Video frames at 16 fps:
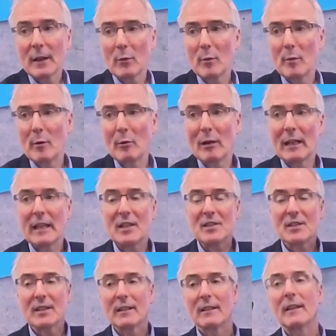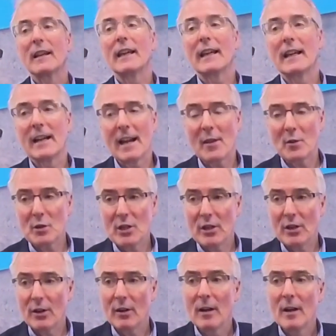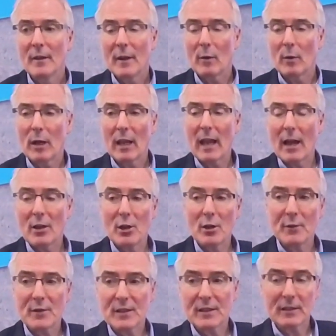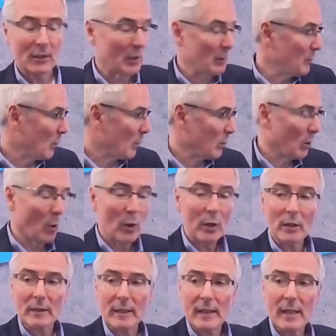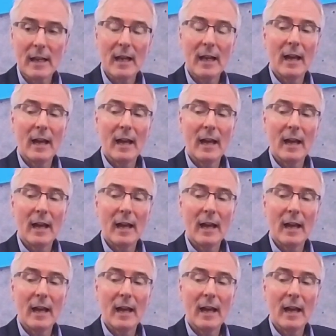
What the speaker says: that will be released in another year that will allow you to facilitate both loyalty